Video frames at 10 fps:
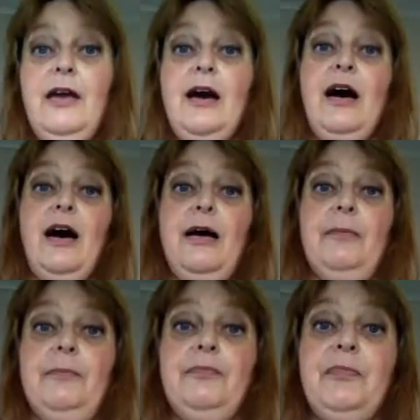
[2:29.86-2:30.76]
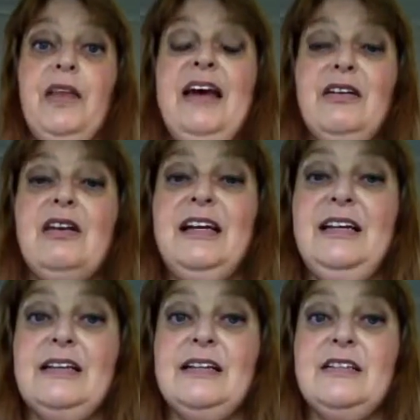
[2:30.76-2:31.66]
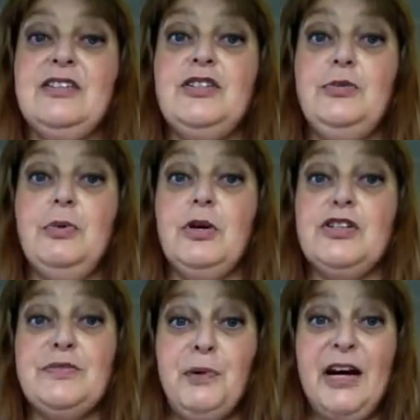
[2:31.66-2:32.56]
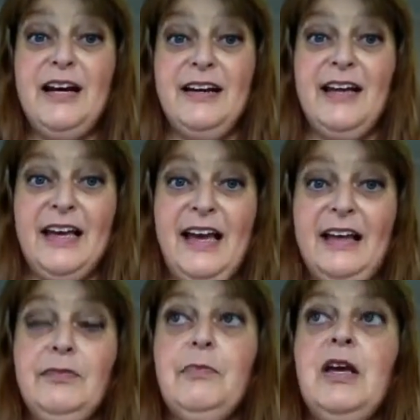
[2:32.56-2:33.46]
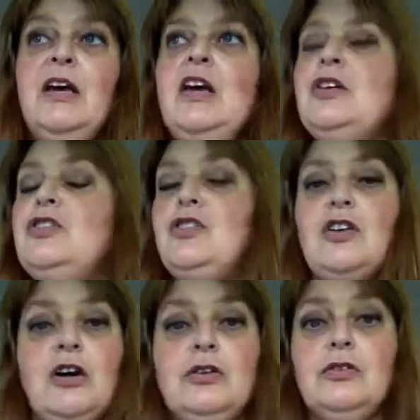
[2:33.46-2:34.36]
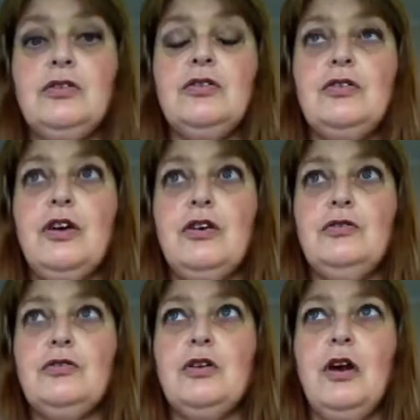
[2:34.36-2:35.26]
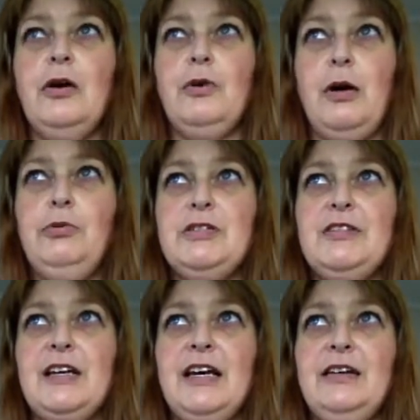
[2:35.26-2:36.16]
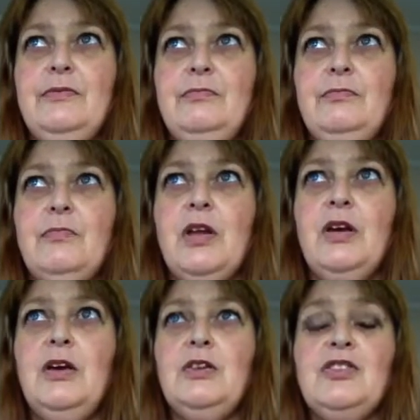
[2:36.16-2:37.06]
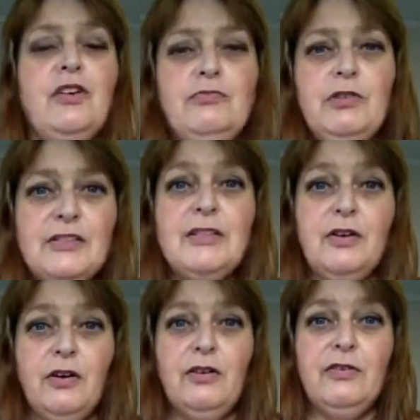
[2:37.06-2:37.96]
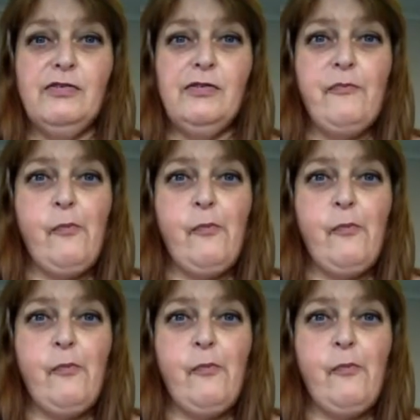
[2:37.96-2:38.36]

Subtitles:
how clean it is, you want to spray it again, I would say don't rinse it off,